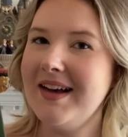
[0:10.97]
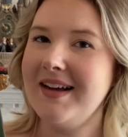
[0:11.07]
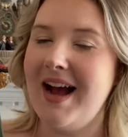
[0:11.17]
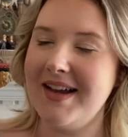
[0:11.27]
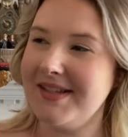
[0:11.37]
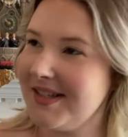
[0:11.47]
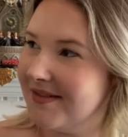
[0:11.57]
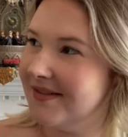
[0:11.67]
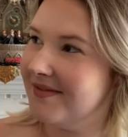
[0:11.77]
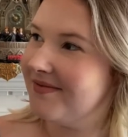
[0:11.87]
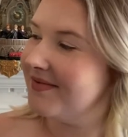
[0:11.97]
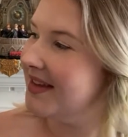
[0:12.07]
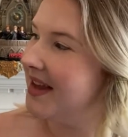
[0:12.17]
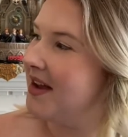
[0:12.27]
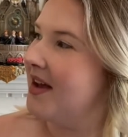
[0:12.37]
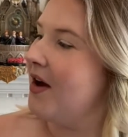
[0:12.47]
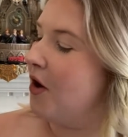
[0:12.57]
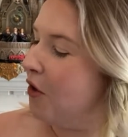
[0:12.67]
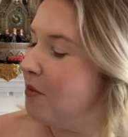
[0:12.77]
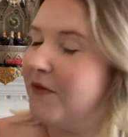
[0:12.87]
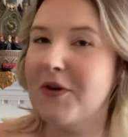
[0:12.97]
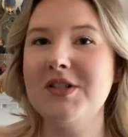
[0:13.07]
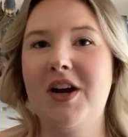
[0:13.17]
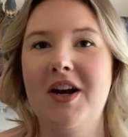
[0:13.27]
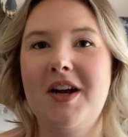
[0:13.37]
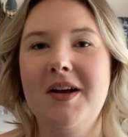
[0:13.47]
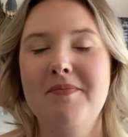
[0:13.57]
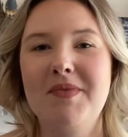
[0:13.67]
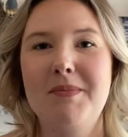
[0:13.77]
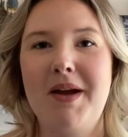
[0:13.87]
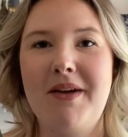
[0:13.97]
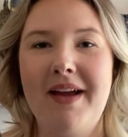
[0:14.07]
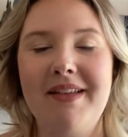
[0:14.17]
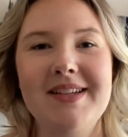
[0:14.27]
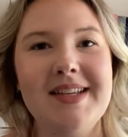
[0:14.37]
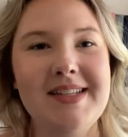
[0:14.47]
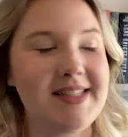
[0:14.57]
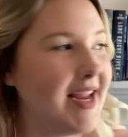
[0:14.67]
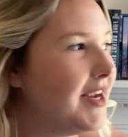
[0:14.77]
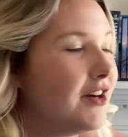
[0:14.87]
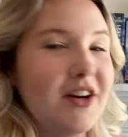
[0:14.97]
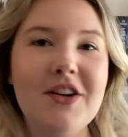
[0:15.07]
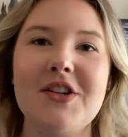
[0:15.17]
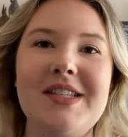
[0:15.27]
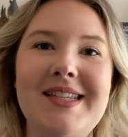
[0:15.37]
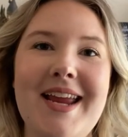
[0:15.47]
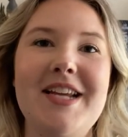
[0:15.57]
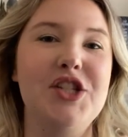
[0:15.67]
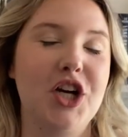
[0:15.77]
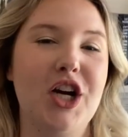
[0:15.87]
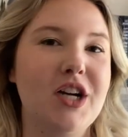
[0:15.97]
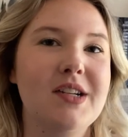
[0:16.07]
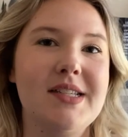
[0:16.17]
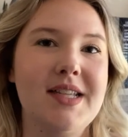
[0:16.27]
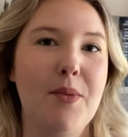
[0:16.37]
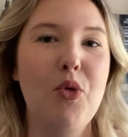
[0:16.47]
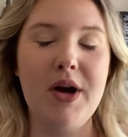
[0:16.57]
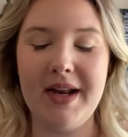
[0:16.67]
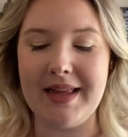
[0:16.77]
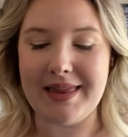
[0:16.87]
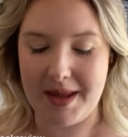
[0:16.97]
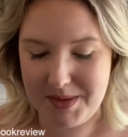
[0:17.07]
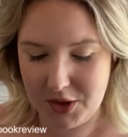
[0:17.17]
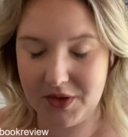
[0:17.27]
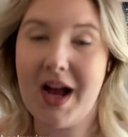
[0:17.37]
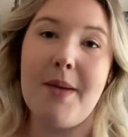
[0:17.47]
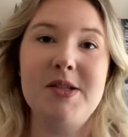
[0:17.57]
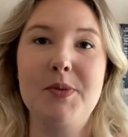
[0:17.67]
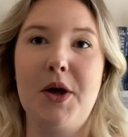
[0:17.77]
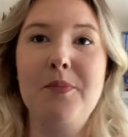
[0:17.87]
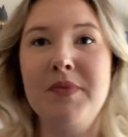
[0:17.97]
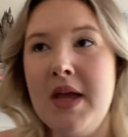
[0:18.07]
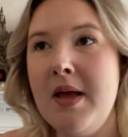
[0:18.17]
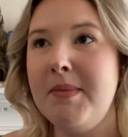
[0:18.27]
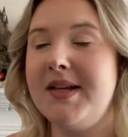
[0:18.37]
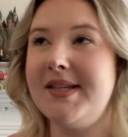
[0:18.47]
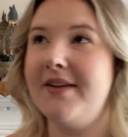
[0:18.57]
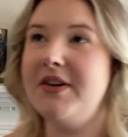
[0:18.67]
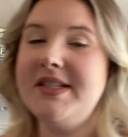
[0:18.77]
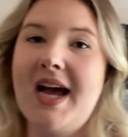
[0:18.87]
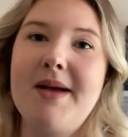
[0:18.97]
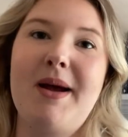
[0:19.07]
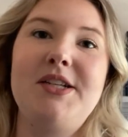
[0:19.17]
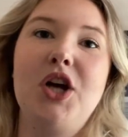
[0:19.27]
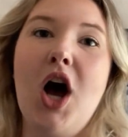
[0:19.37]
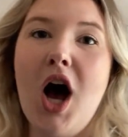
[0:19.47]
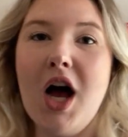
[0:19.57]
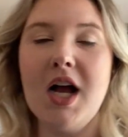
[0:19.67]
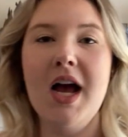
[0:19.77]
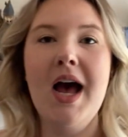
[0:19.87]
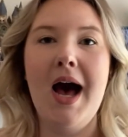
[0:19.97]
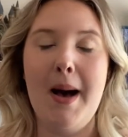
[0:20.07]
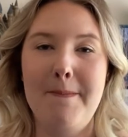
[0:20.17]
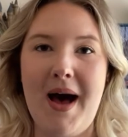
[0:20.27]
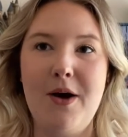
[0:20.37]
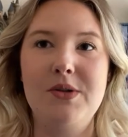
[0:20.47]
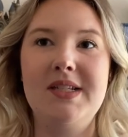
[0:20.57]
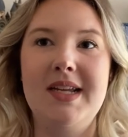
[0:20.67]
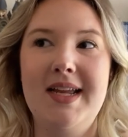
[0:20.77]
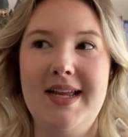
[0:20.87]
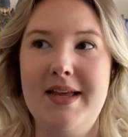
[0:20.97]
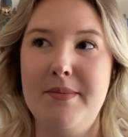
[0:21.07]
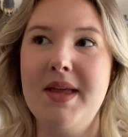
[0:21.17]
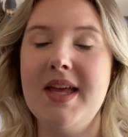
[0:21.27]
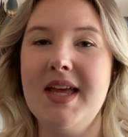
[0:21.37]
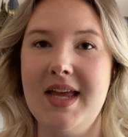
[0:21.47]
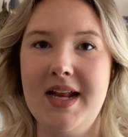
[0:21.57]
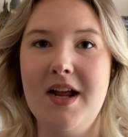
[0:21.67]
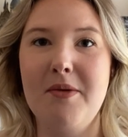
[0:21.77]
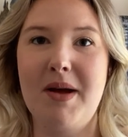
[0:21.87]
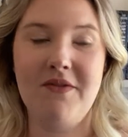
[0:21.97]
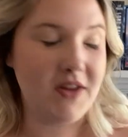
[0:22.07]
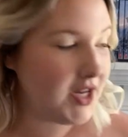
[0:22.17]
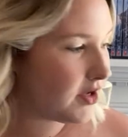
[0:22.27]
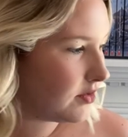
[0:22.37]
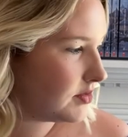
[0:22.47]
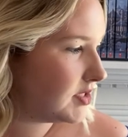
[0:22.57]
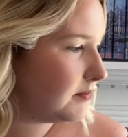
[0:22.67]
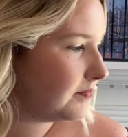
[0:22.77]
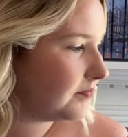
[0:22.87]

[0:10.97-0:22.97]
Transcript: Guys, Home Before Dark by Riley. Is it Sager or Sager? Someone let me know in the comments below, because every time I talk about him in my videos,